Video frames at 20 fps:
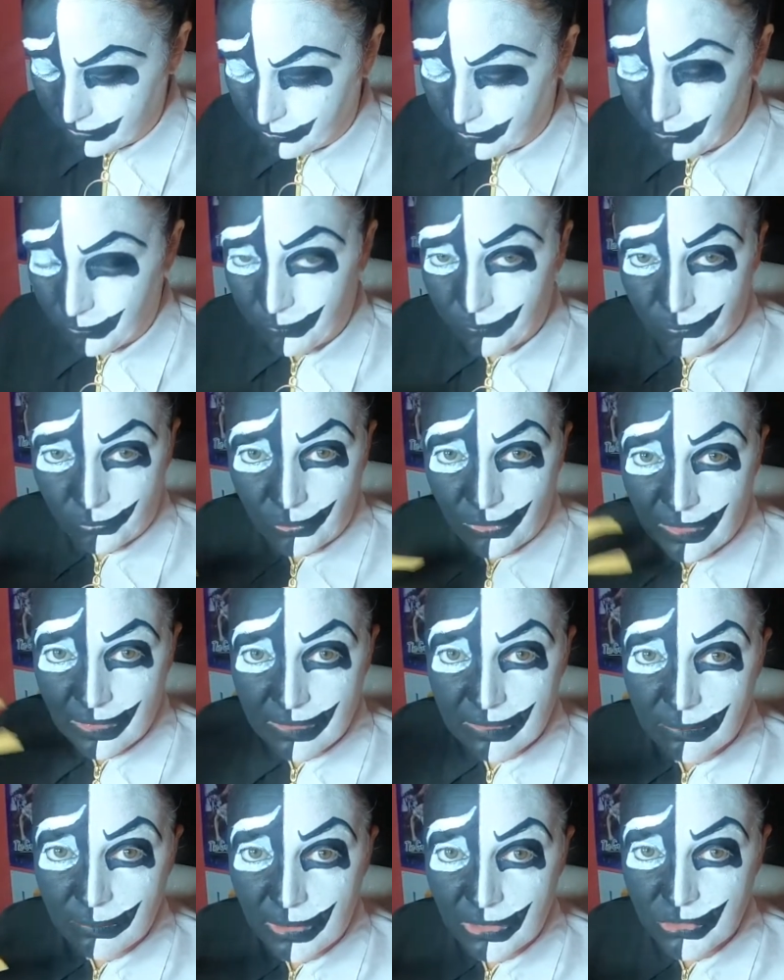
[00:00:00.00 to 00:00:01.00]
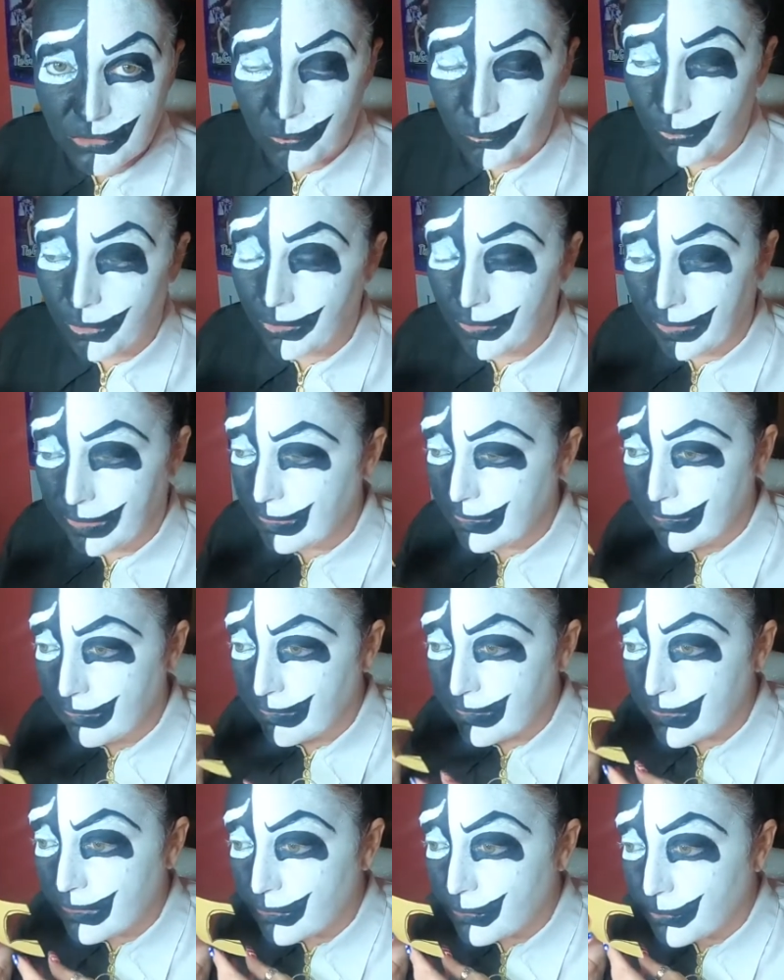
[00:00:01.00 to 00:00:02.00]
for, for this much work, it
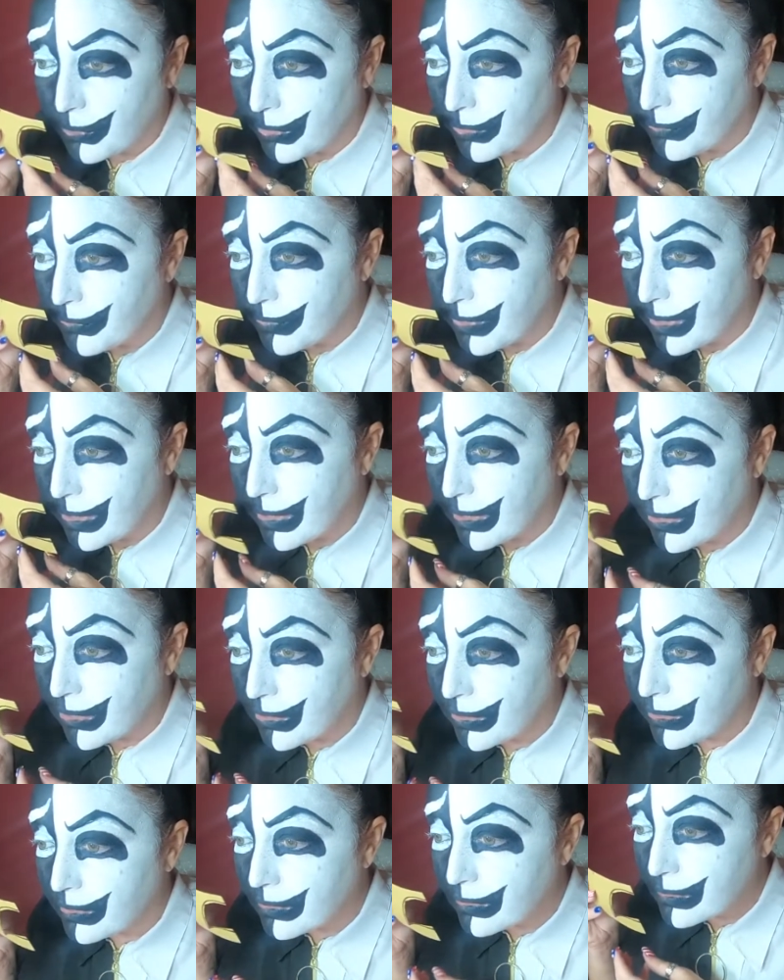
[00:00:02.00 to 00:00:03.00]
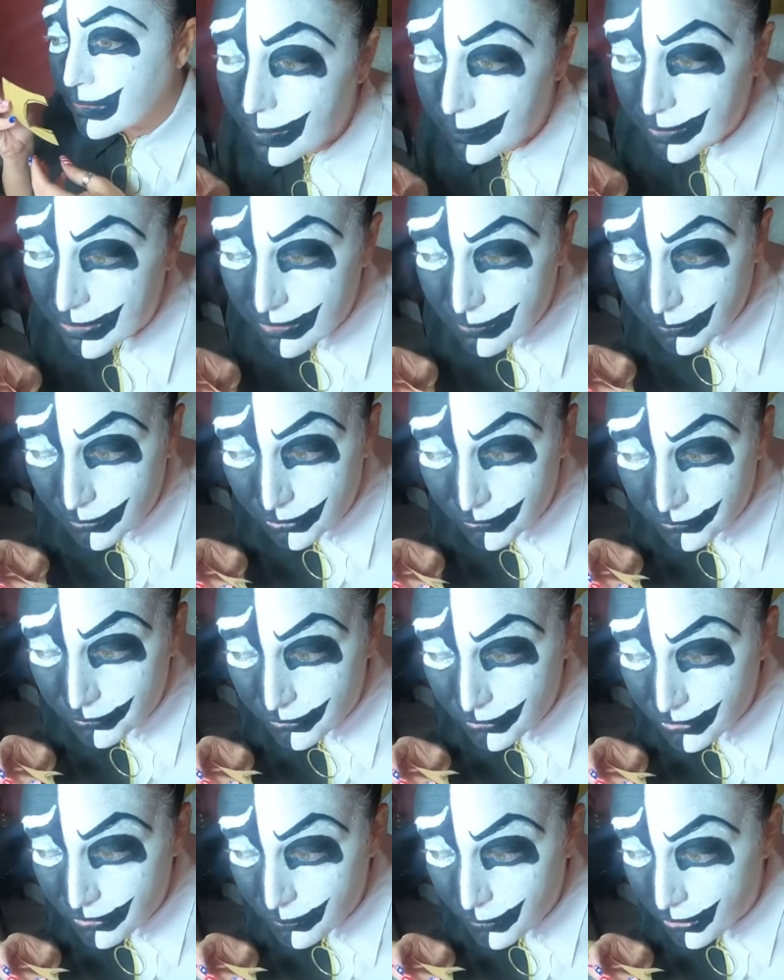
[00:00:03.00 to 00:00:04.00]
doesn't work very good. I mean, it's more
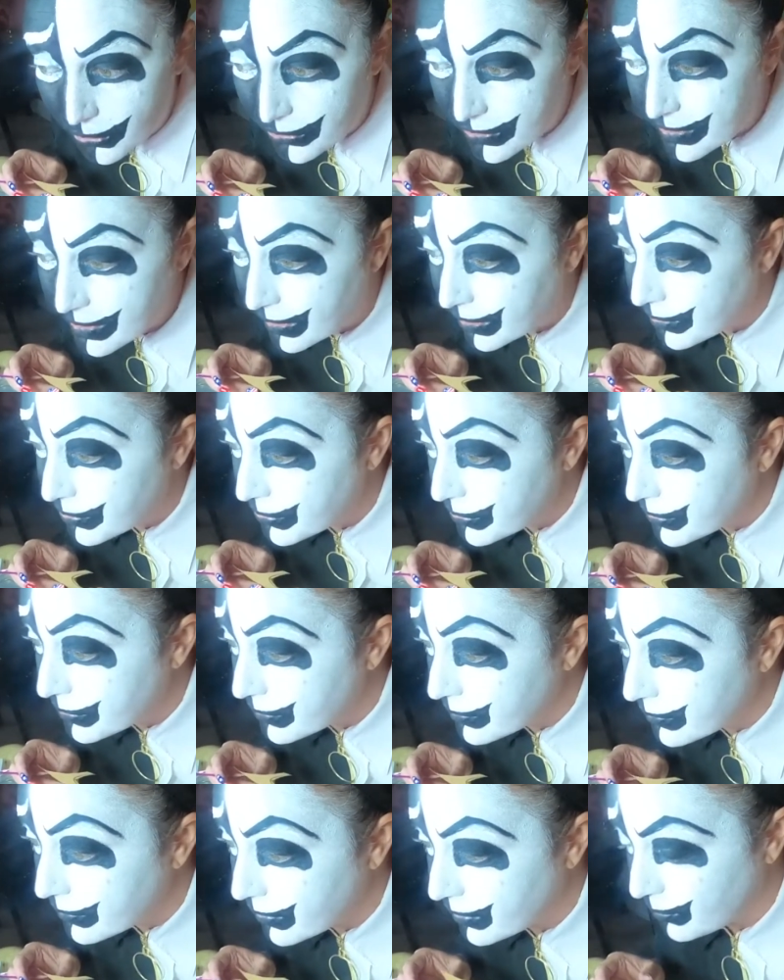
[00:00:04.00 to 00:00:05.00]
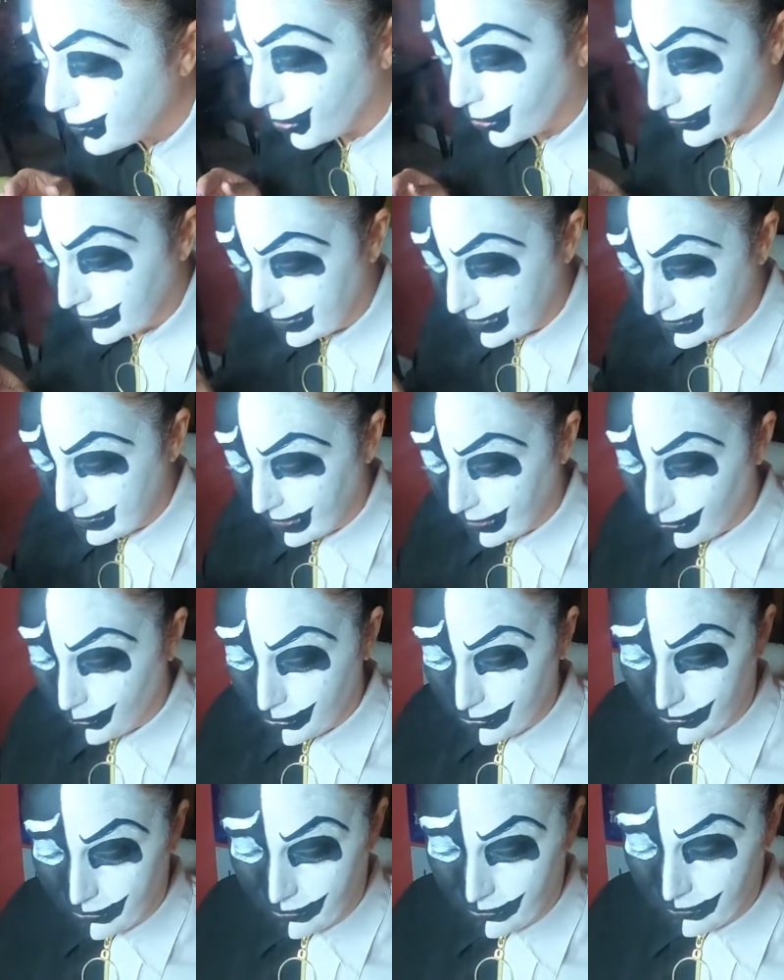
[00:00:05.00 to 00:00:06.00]
for small stuff, small
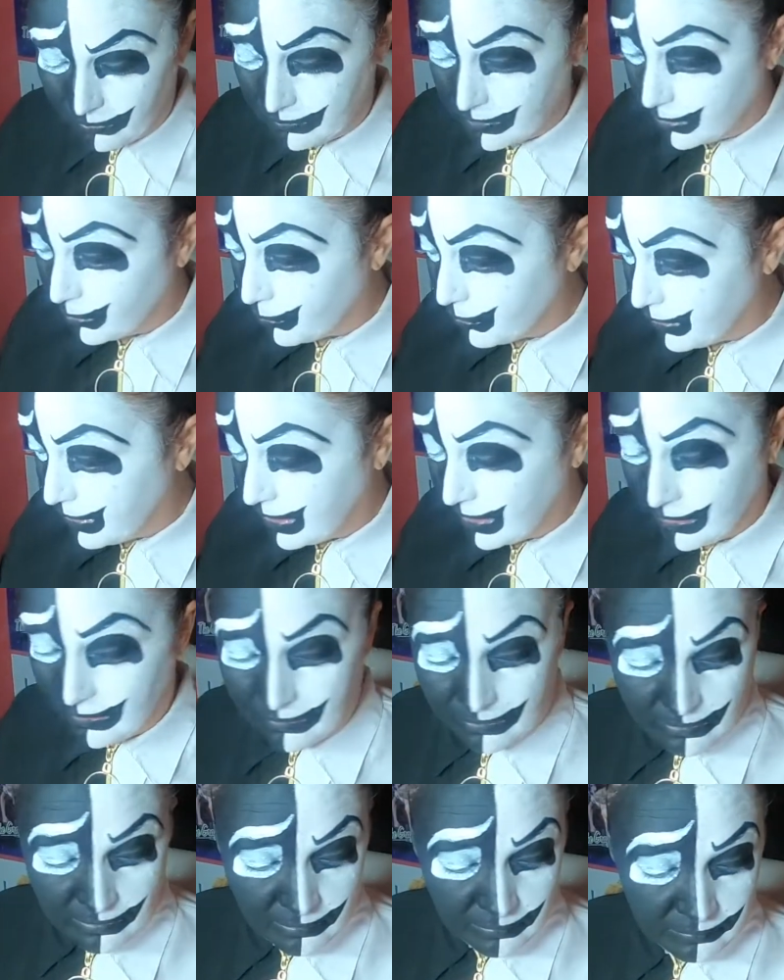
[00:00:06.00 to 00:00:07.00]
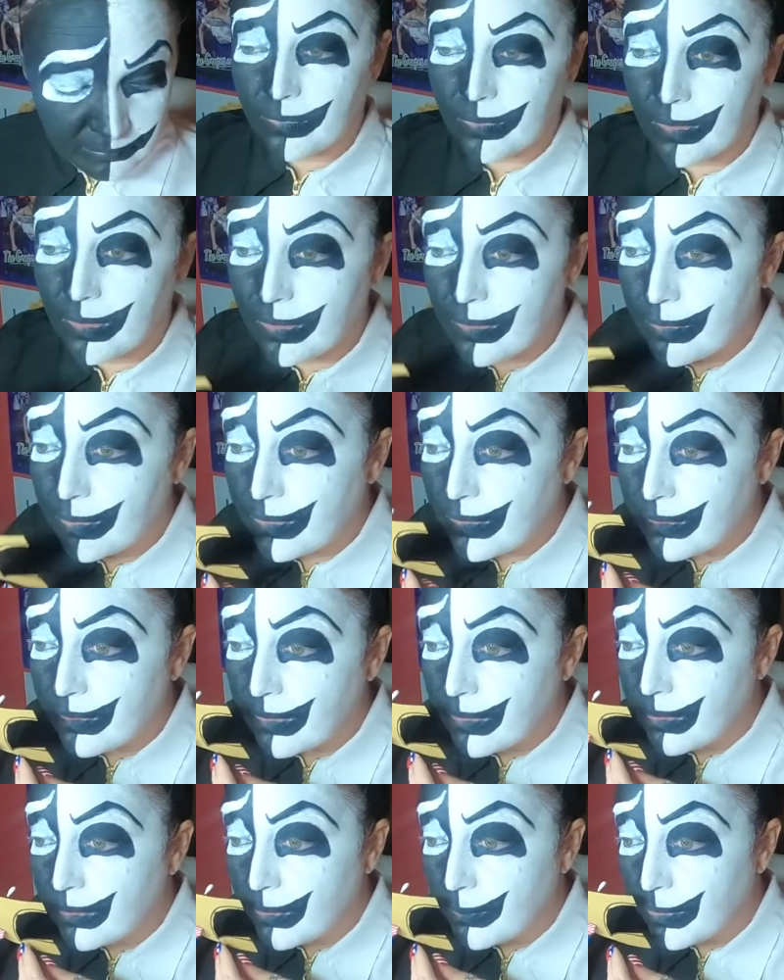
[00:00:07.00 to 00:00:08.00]
details, little things. Oh, I just
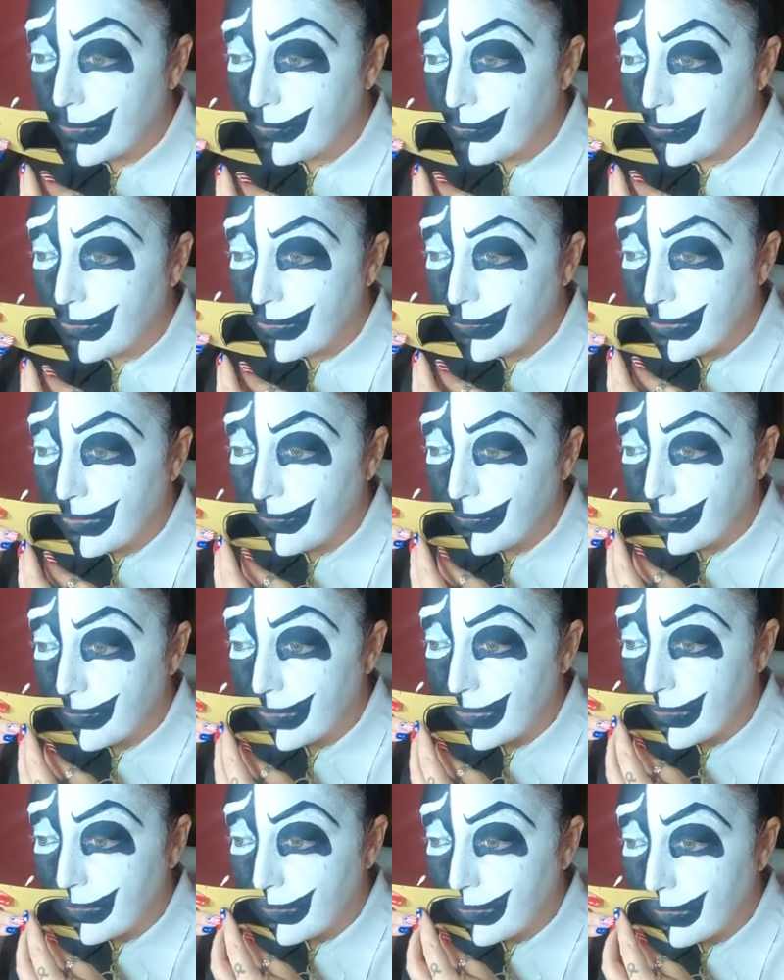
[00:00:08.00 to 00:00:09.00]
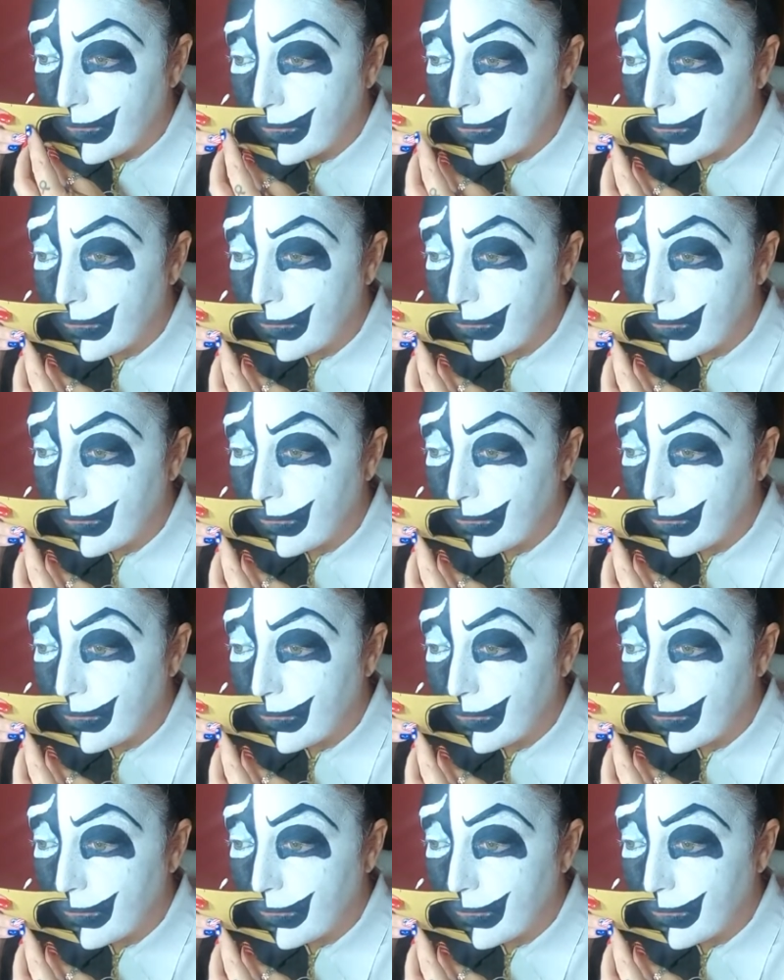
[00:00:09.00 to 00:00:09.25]
gotta do my frowny face.